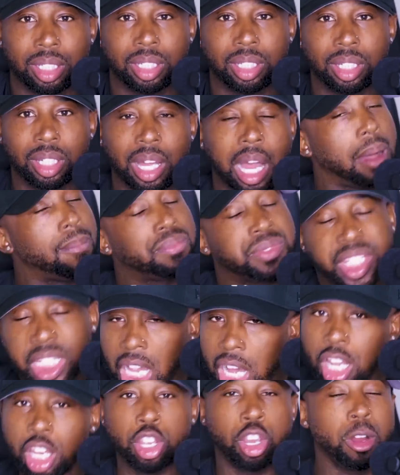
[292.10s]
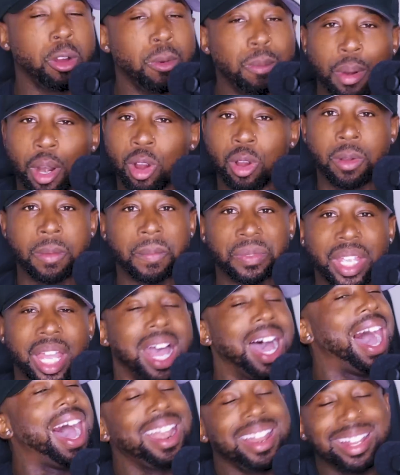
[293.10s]
I'm telling you, bro.
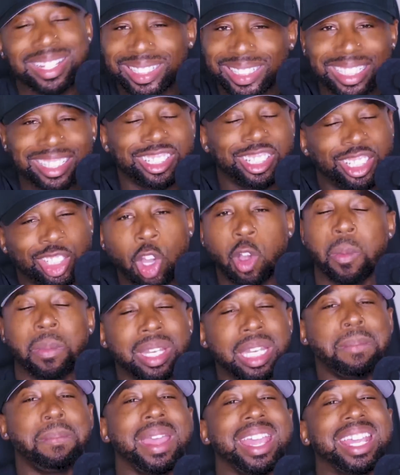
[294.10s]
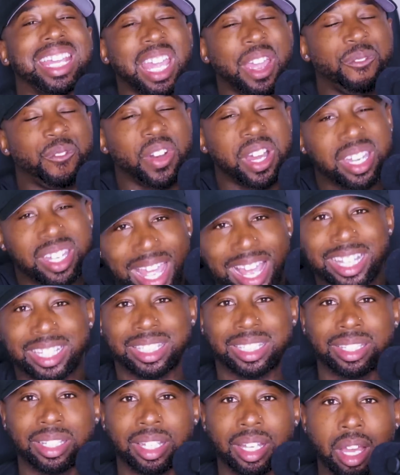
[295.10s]
I done seen so many men get
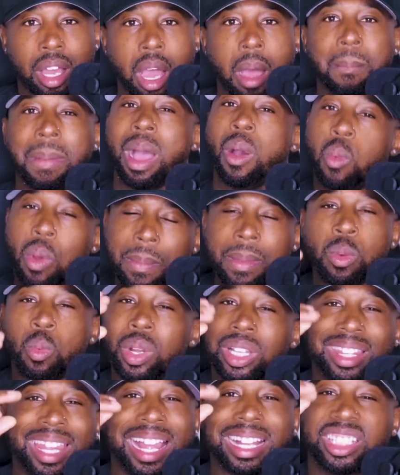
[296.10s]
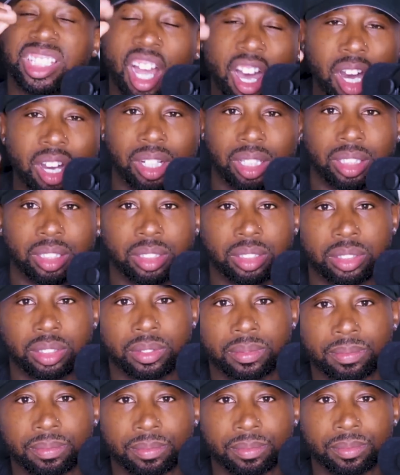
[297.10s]
finessed by women with that tongue.
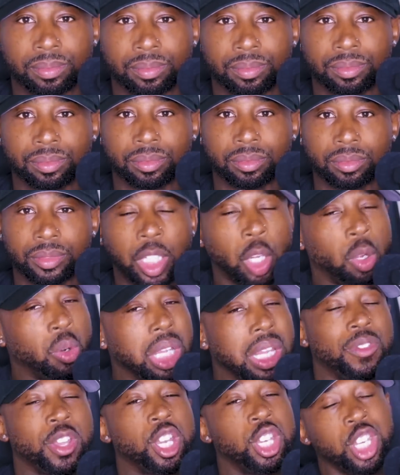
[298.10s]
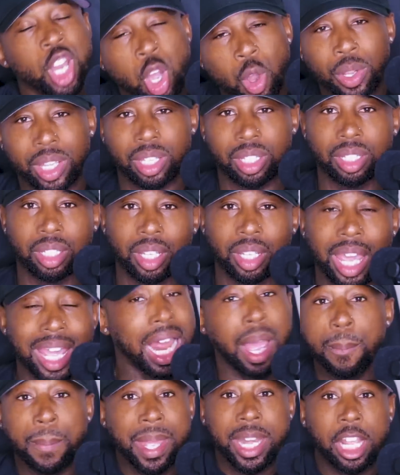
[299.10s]
Don't even know it. And
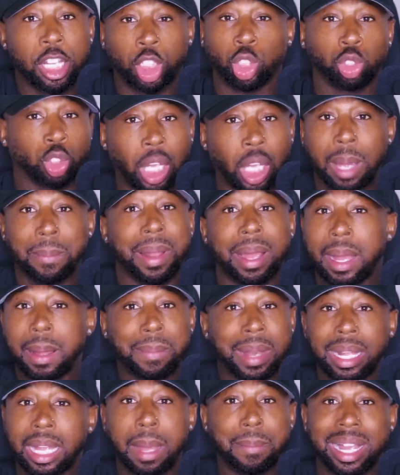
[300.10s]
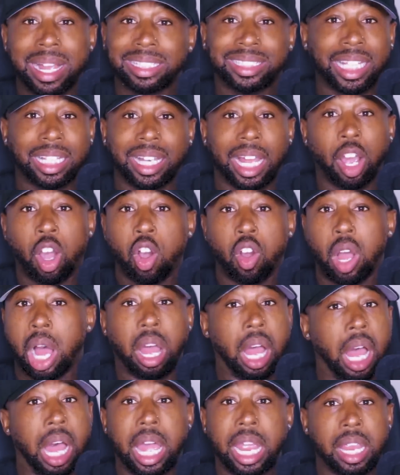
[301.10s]
I've been there too, so I'm not saying like, oh,
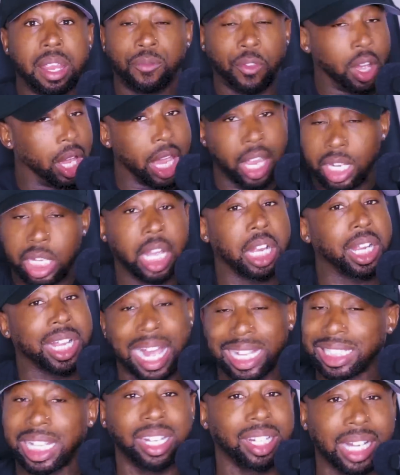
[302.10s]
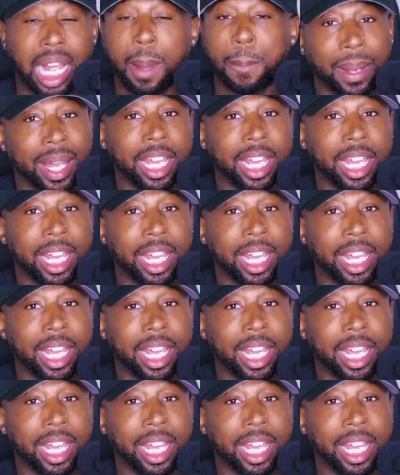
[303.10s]
I ain't, guys, I done got played